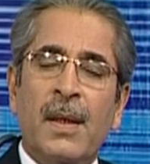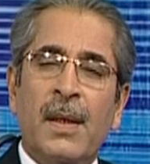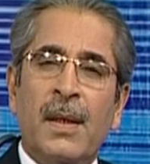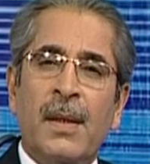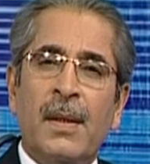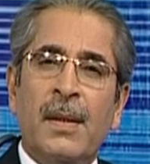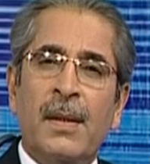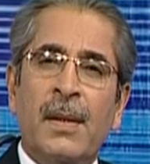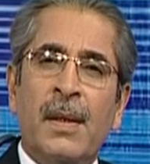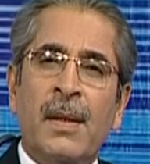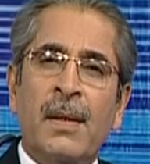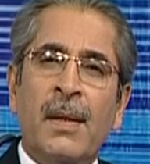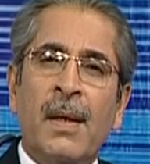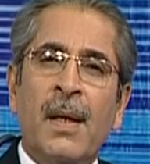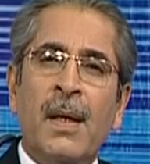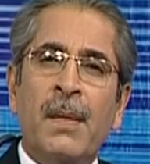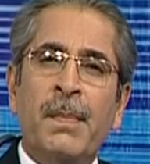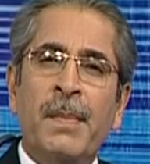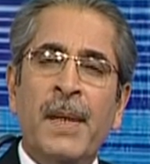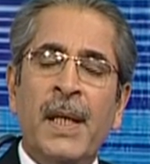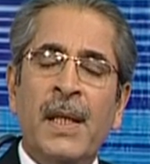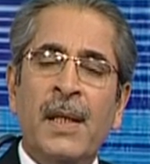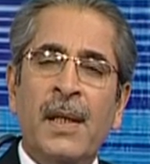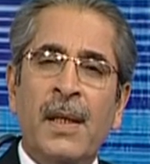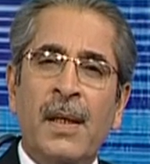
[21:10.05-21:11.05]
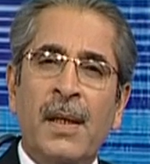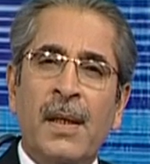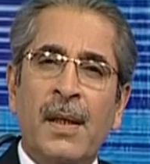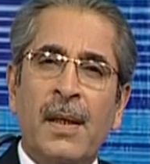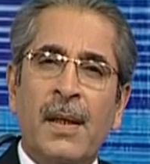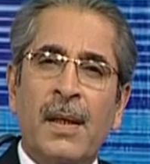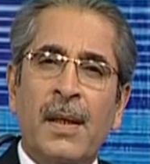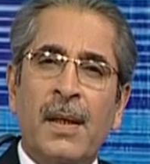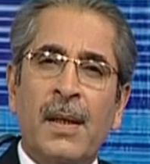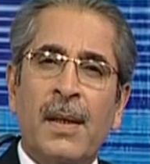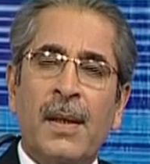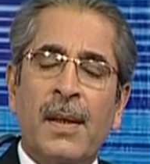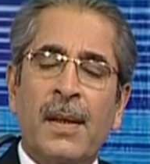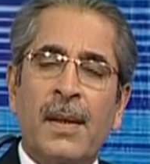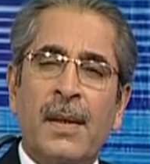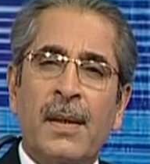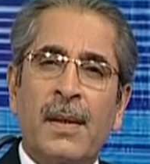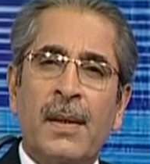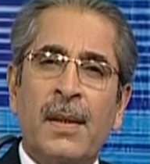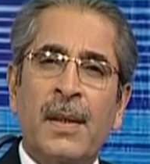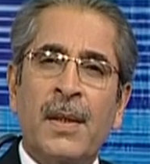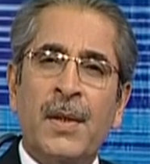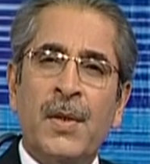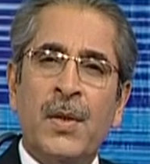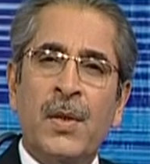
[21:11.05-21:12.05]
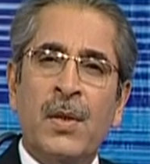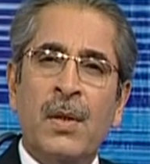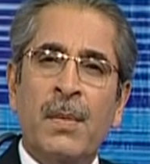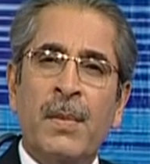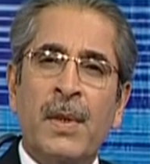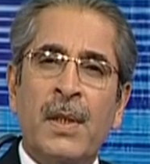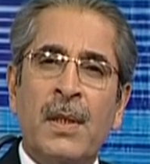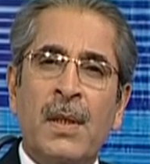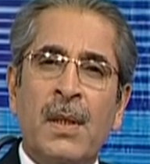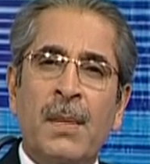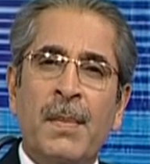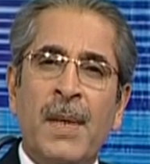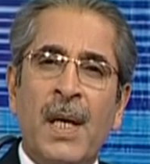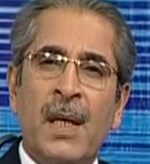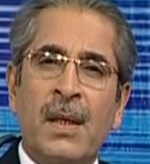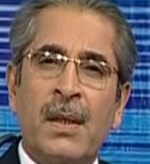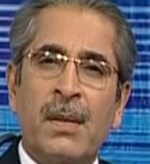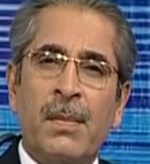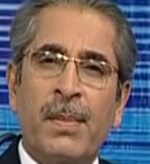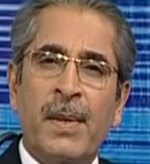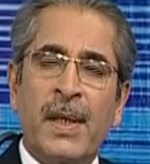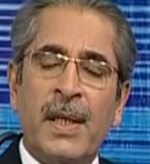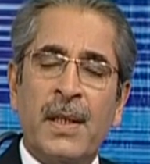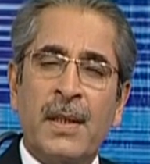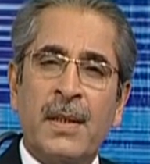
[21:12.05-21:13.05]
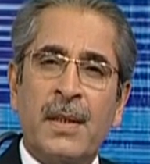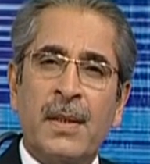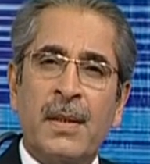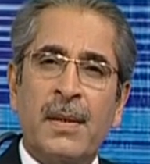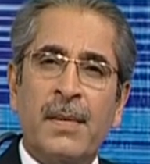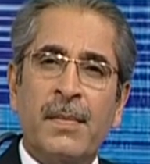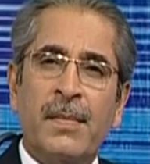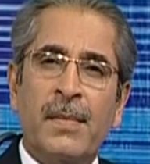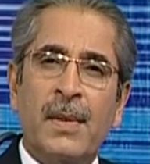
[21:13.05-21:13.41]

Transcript: there are many consumers in the marketplace,